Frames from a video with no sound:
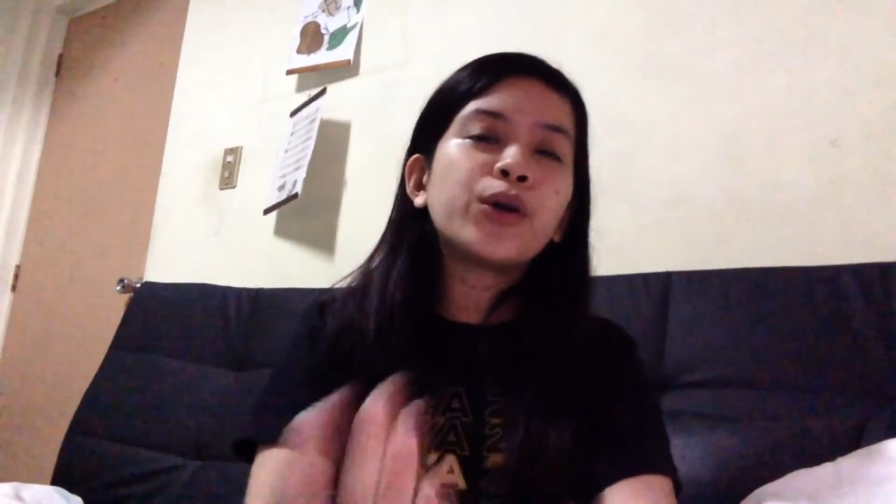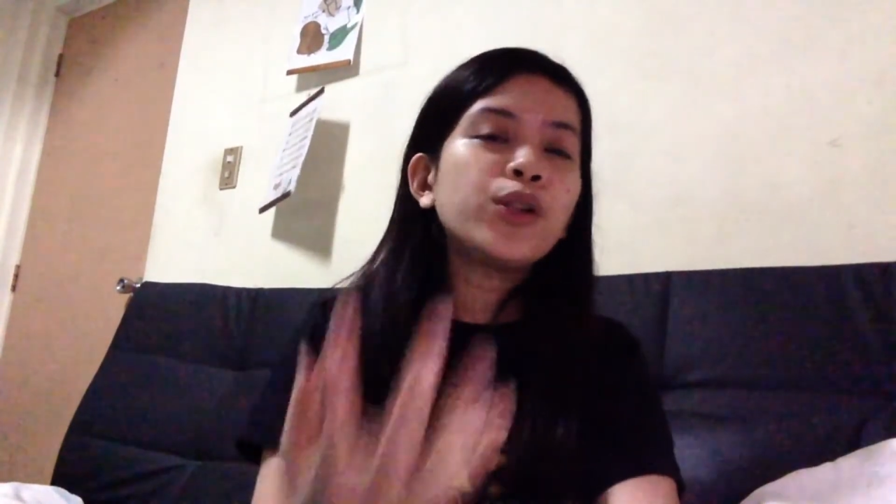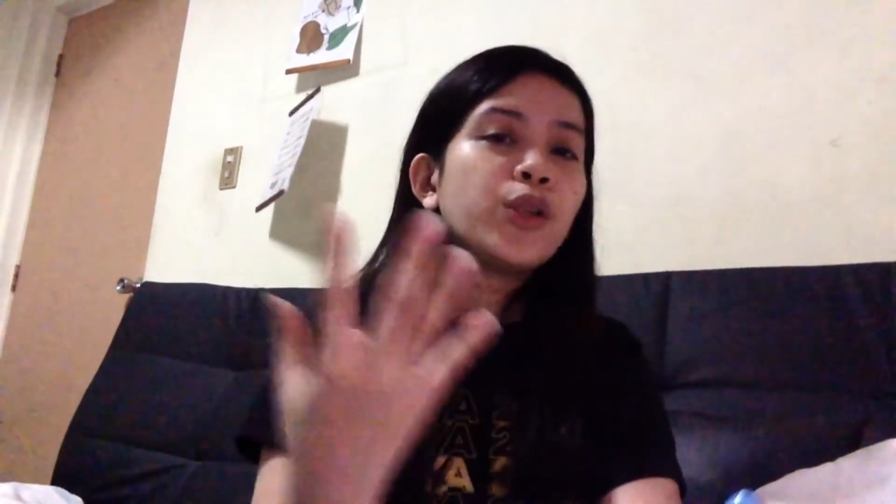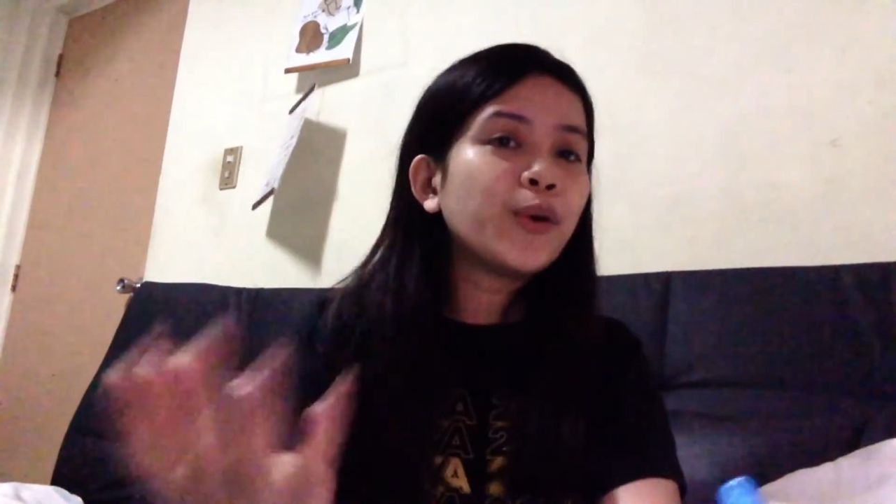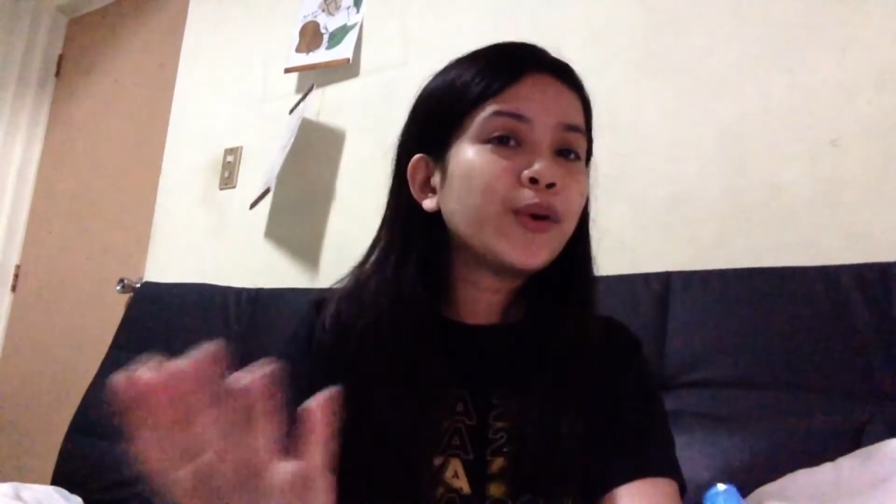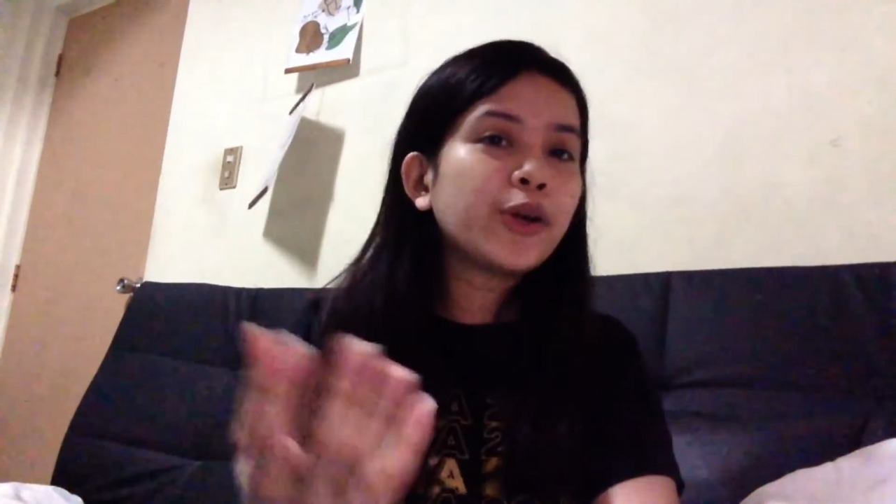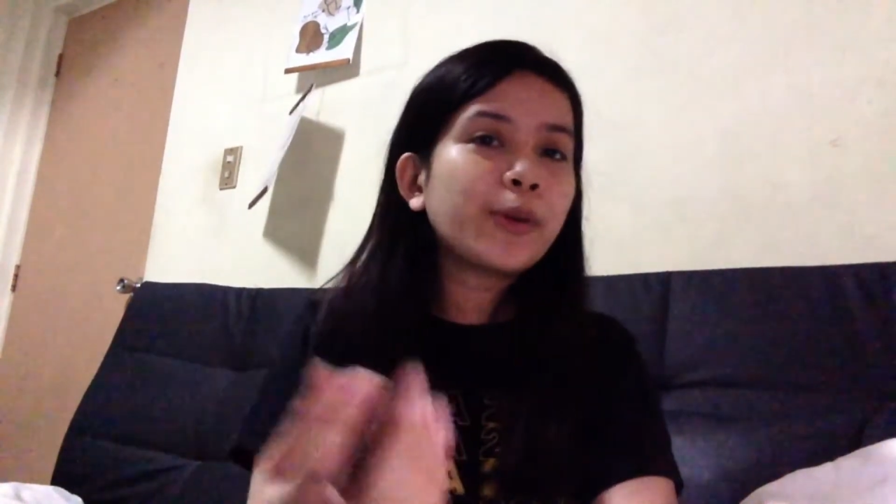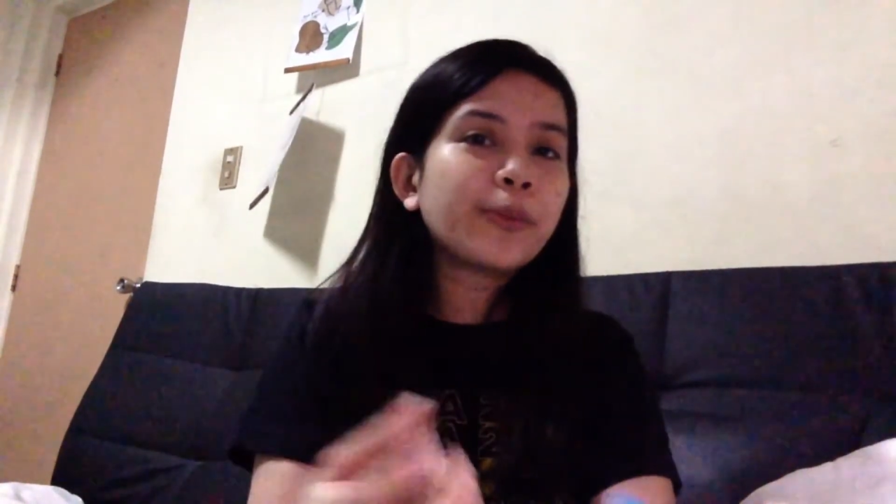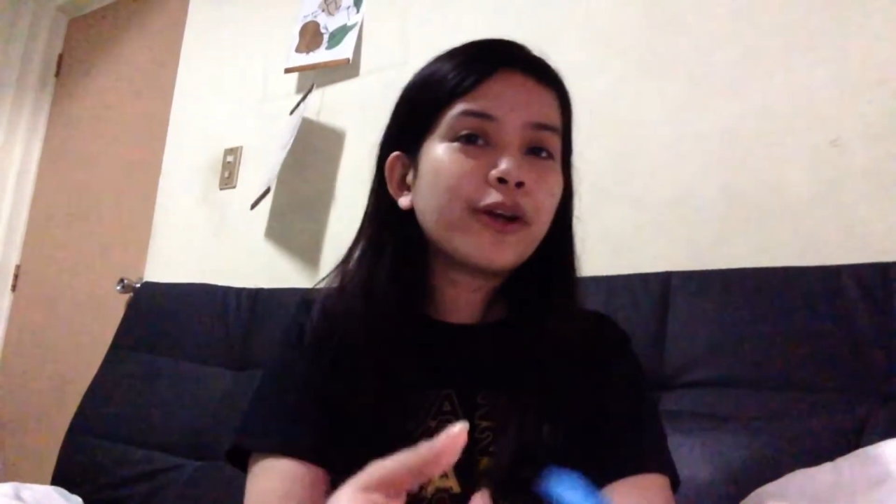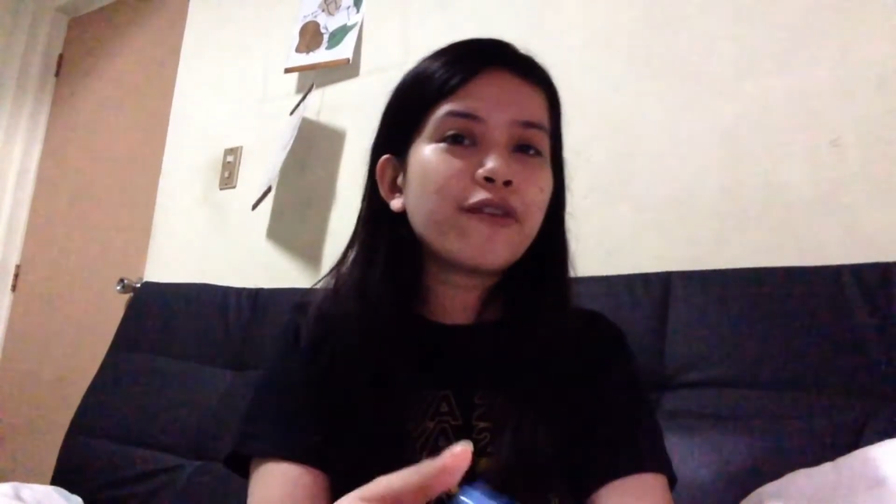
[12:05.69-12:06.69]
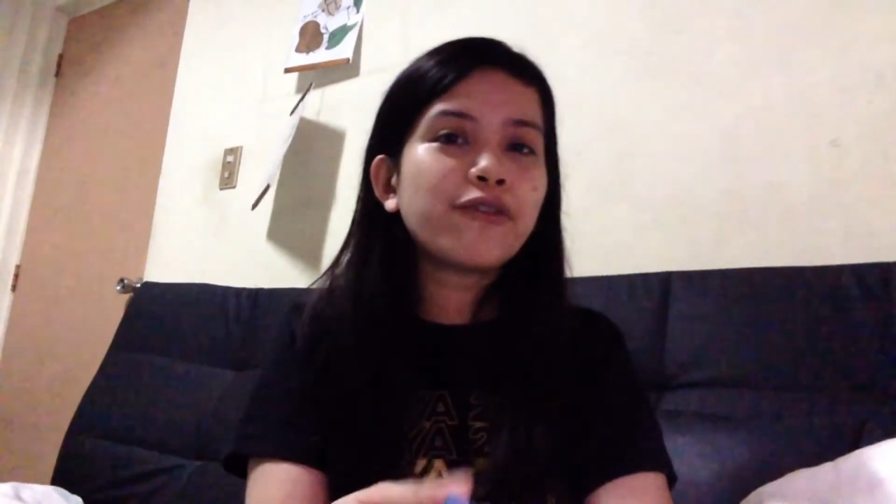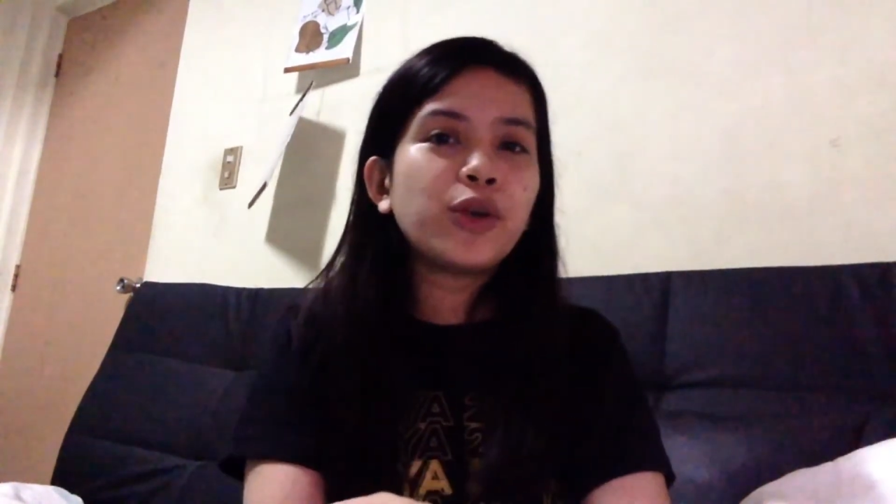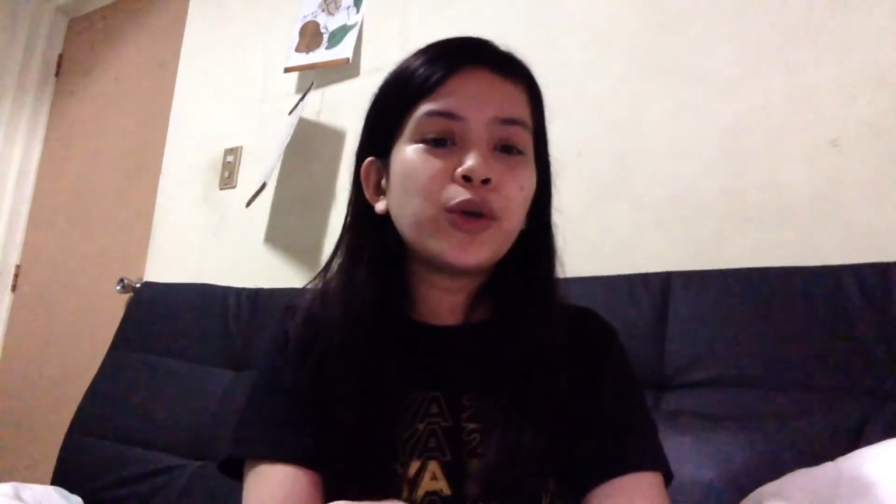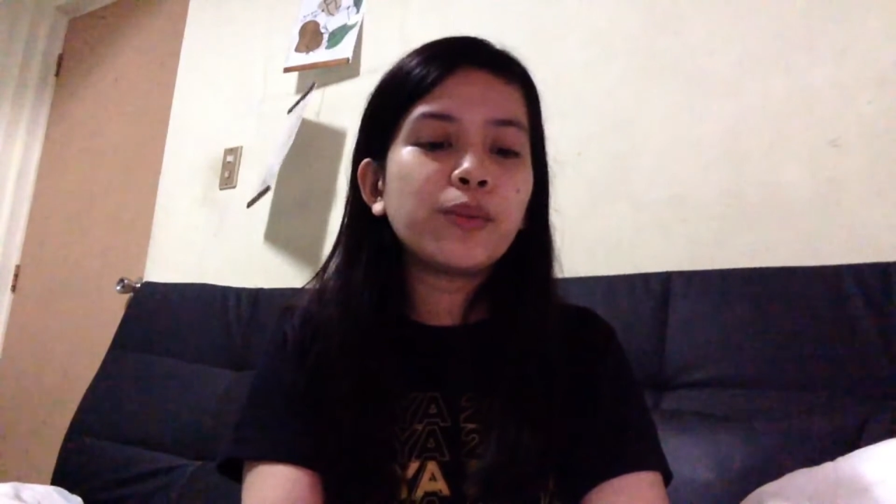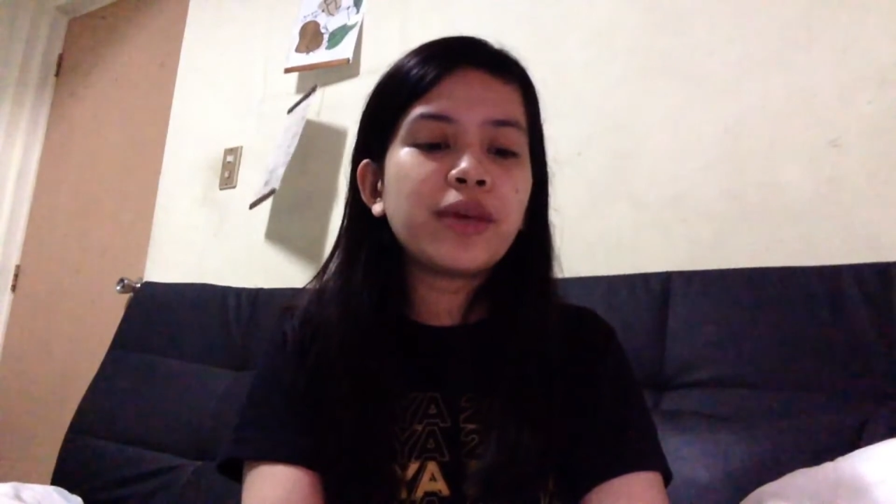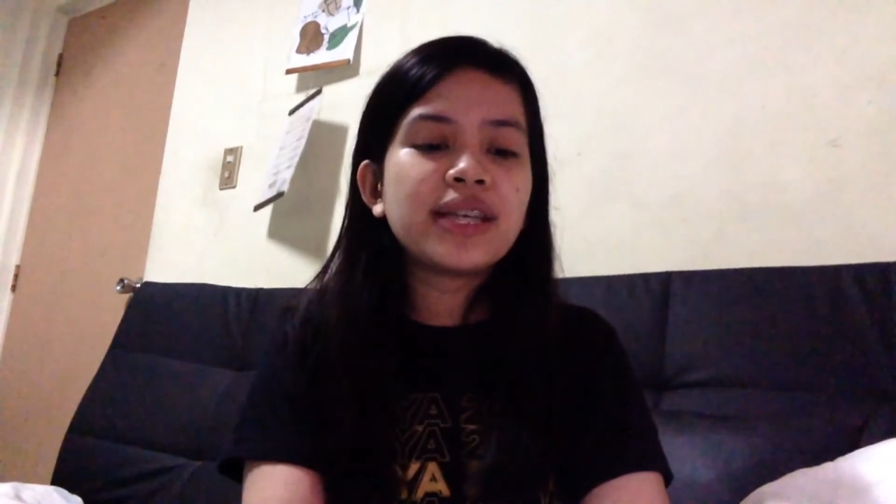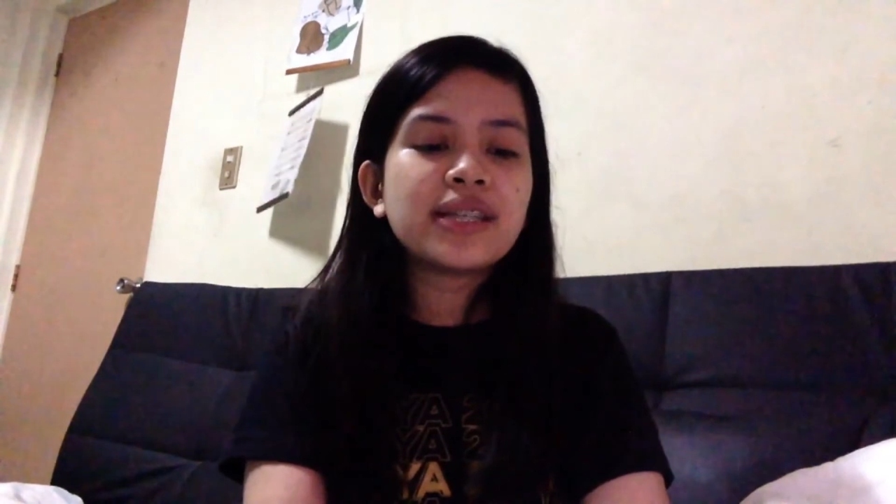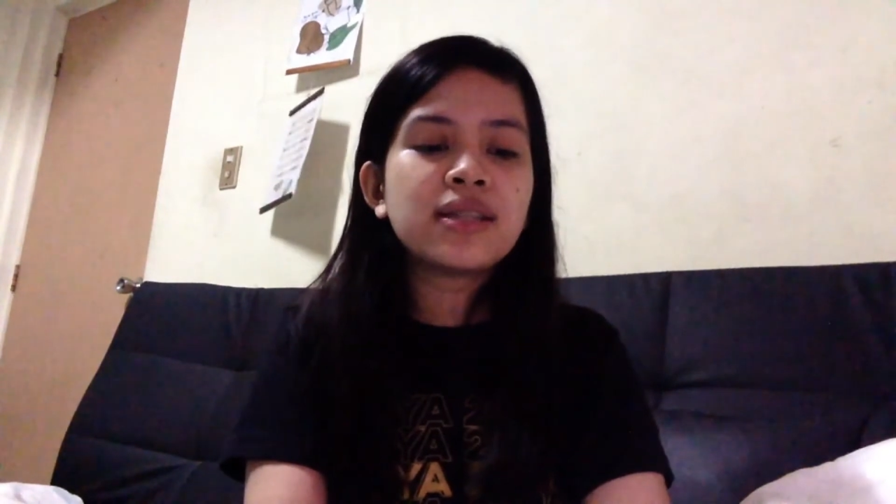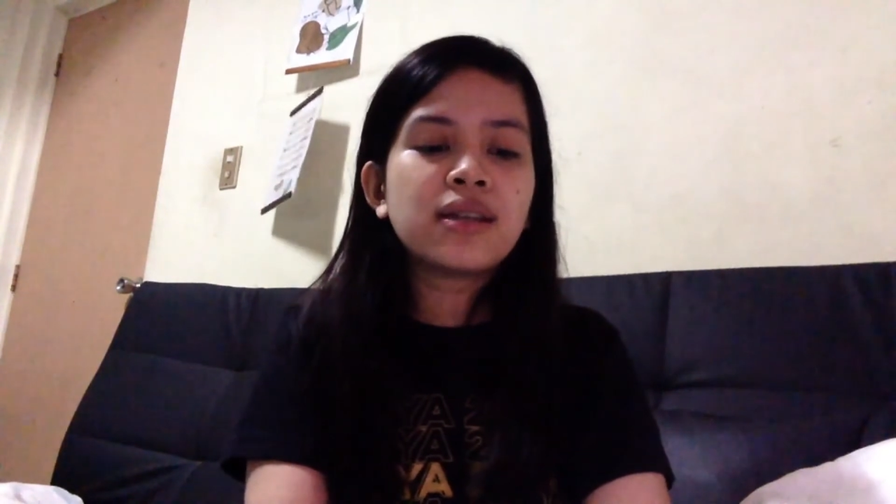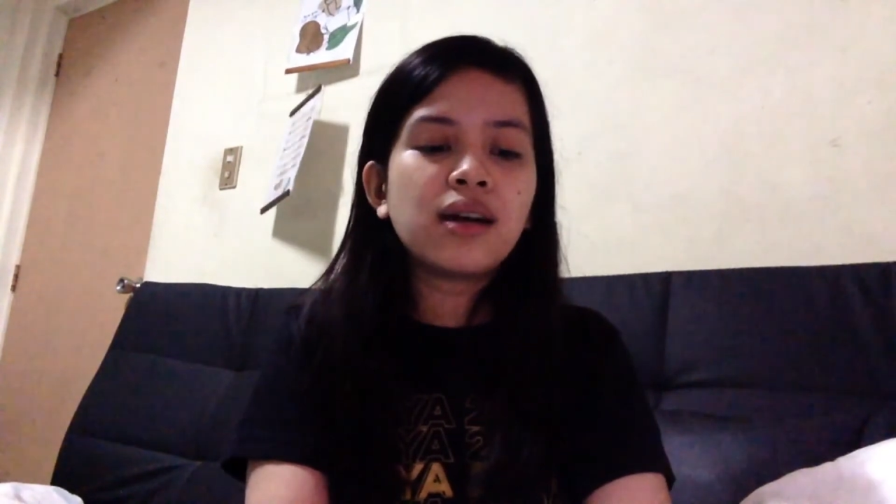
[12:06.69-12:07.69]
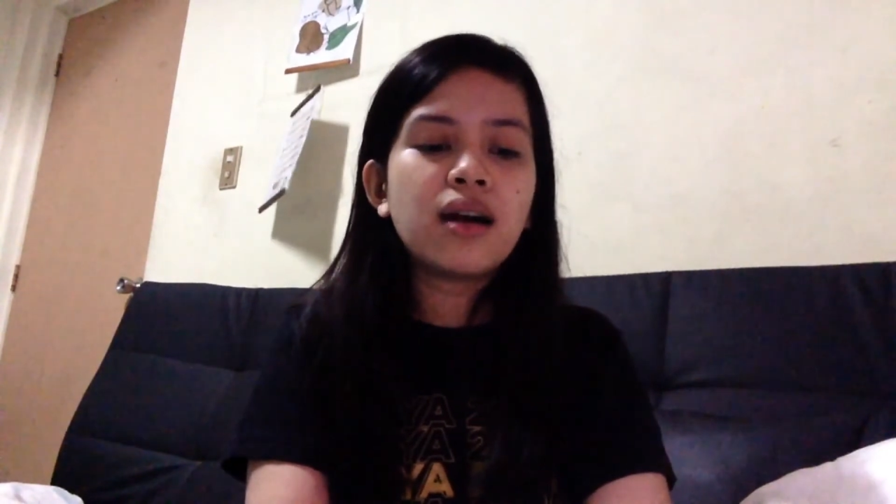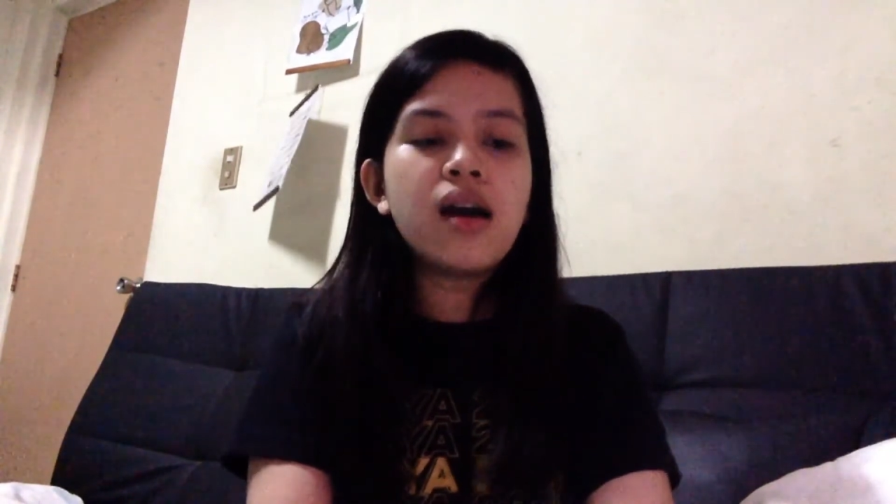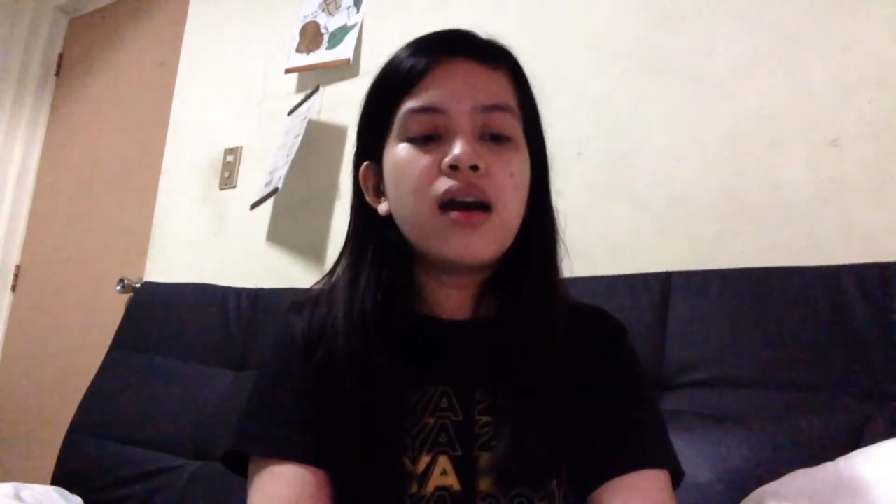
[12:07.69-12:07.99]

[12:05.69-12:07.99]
cologne or perfume is the